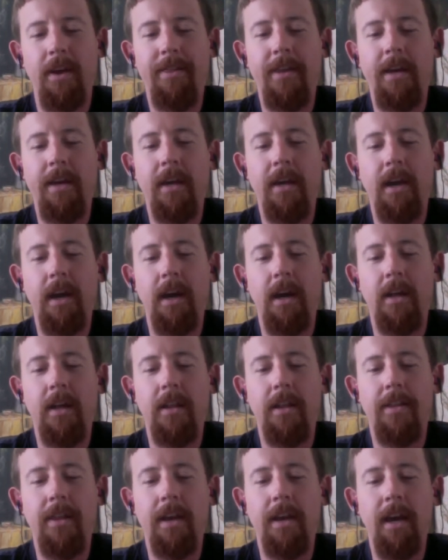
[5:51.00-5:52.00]
think
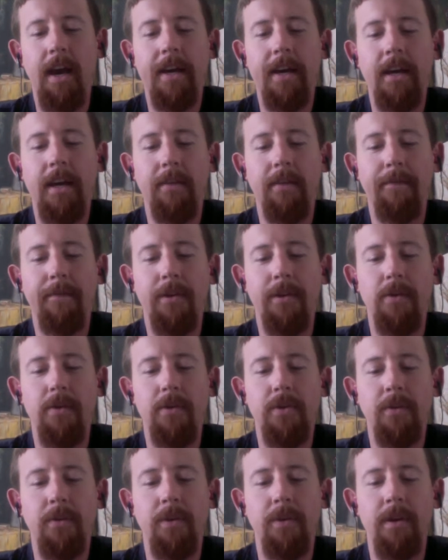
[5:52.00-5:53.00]
the thing I get
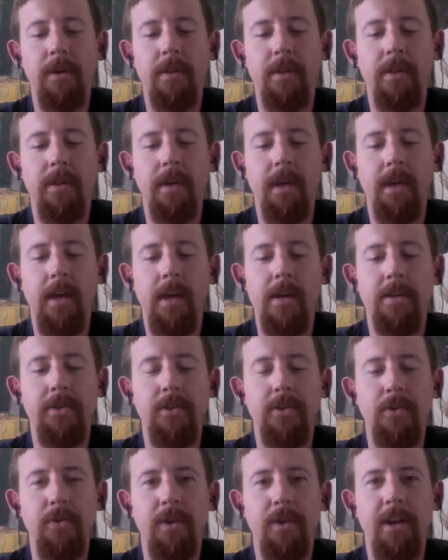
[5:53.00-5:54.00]
confused with
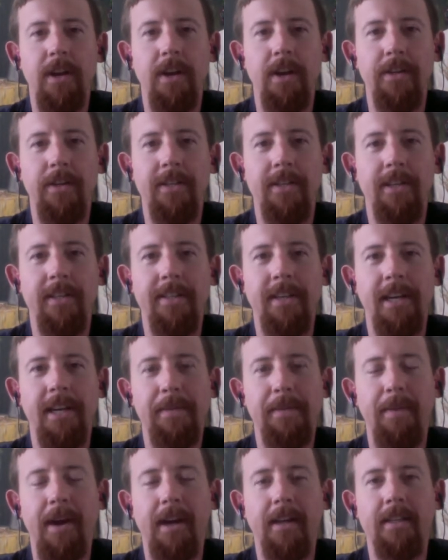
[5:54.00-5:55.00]
is you read all these
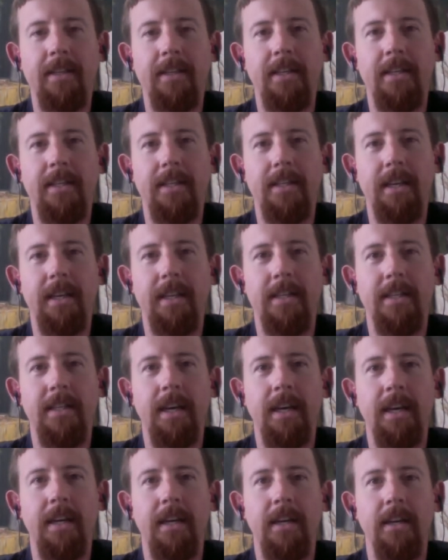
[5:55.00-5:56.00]
success magazines and they
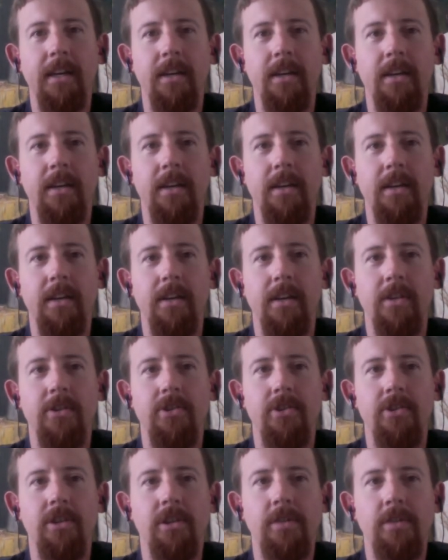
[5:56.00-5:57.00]
say
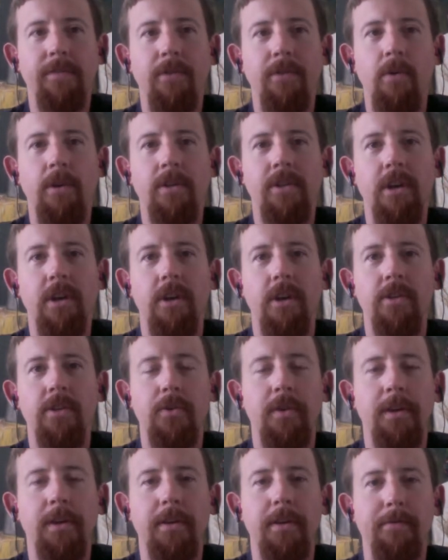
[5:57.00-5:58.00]
just focus on
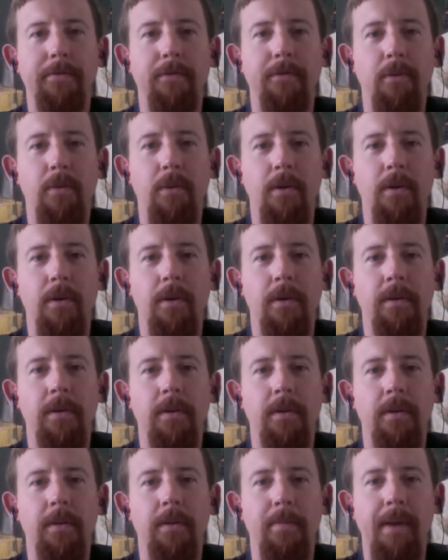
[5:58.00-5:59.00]
doing it for
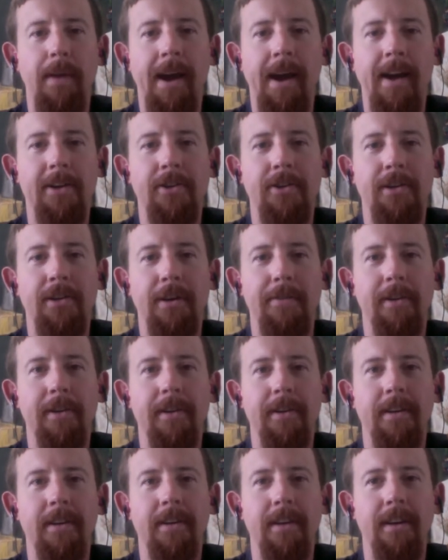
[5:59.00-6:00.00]
the passion of
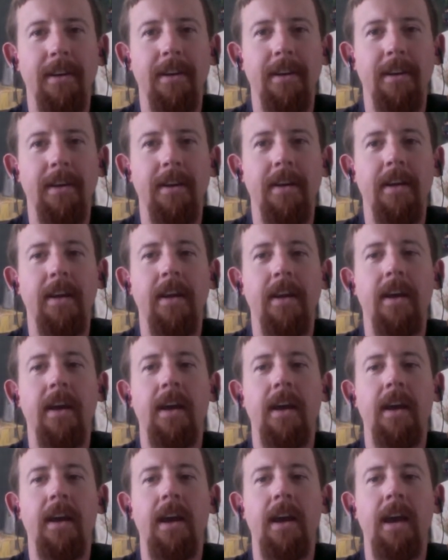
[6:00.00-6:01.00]
it,
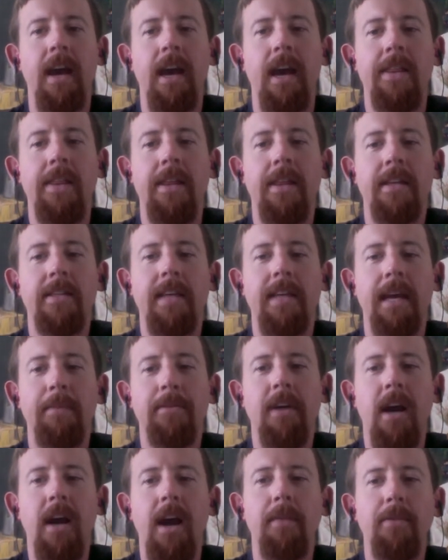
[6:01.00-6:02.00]
and then at the same
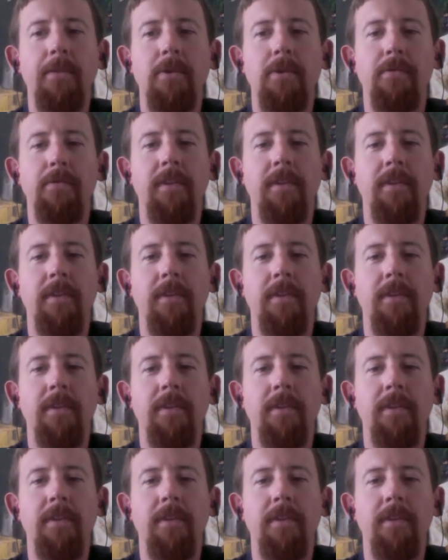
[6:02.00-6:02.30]
time you've